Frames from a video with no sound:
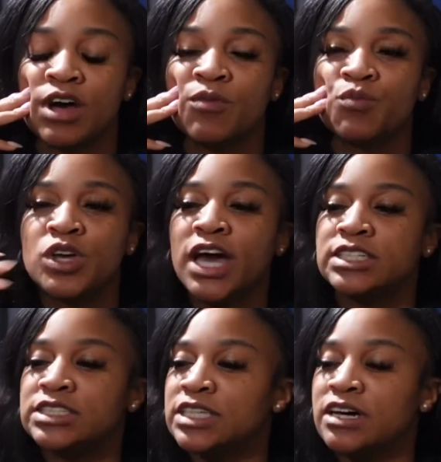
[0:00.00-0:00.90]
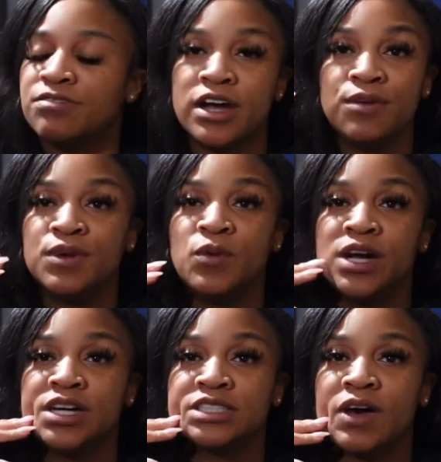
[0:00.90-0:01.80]
We got stuff
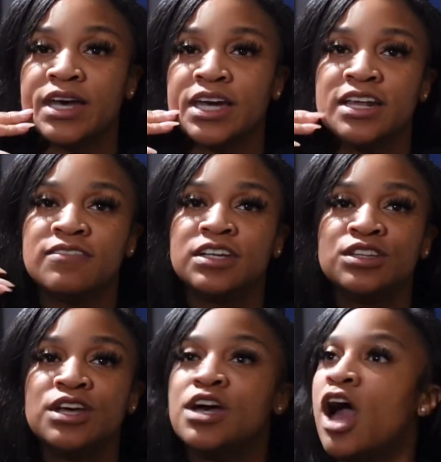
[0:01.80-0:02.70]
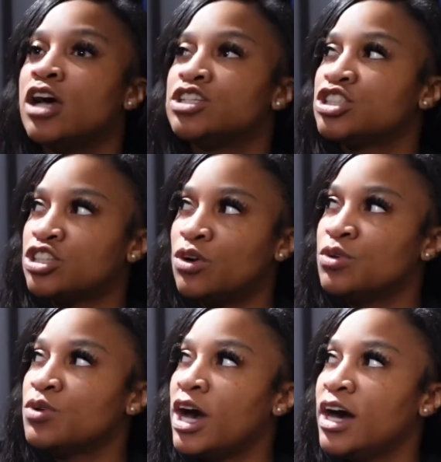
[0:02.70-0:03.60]
everywhere, so I can't even show
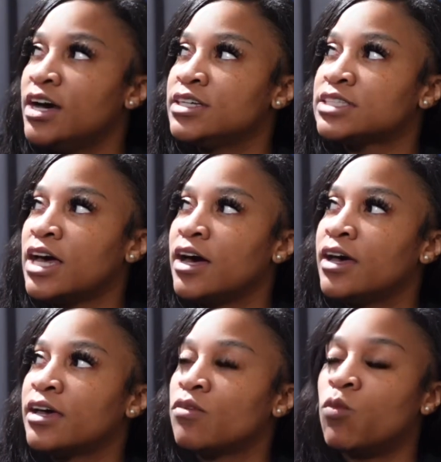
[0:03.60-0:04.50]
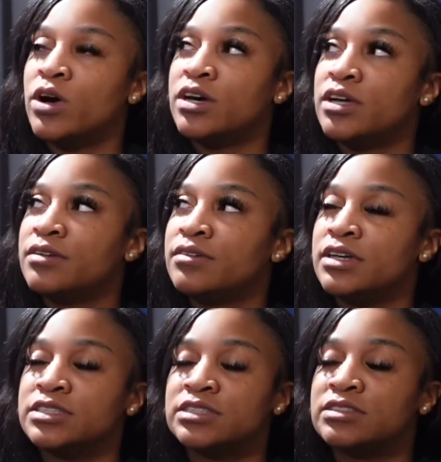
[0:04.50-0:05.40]
you guys like what
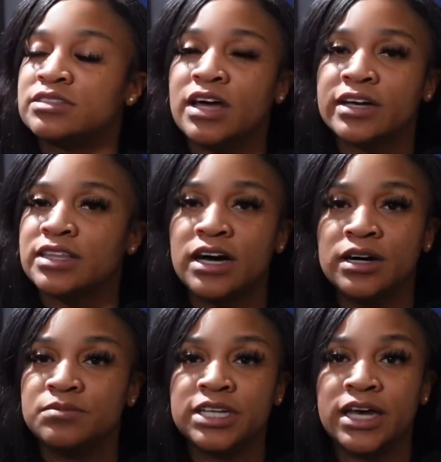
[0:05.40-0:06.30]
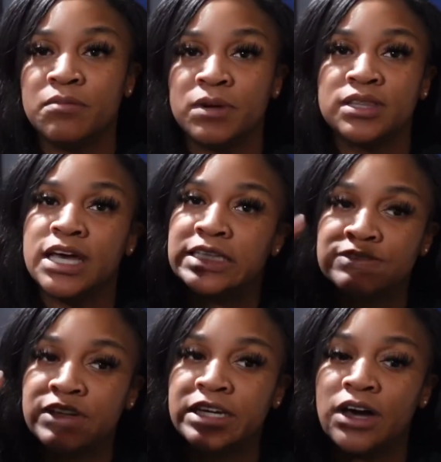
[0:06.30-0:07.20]
is like the update but next
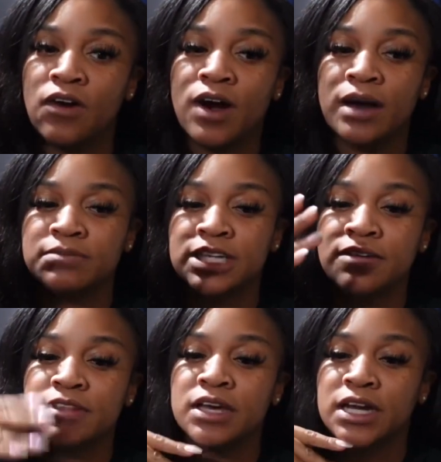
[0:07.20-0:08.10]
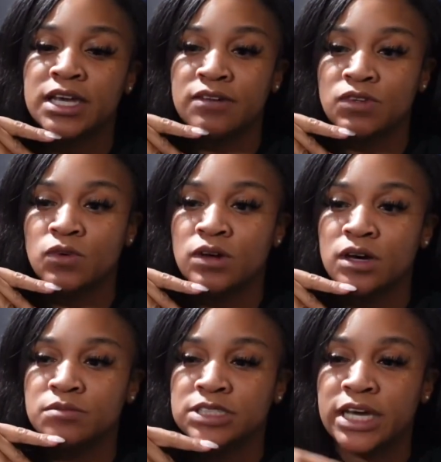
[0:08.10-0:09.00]
video i'm definitely going to give you an
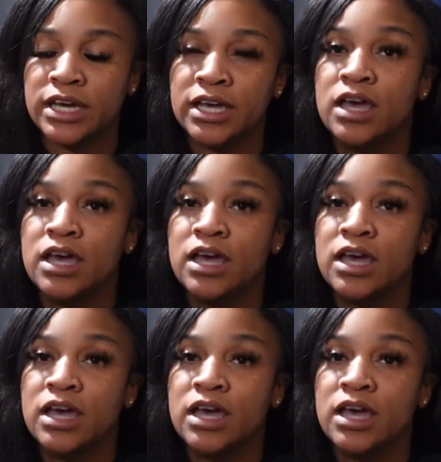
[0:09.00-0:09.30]
update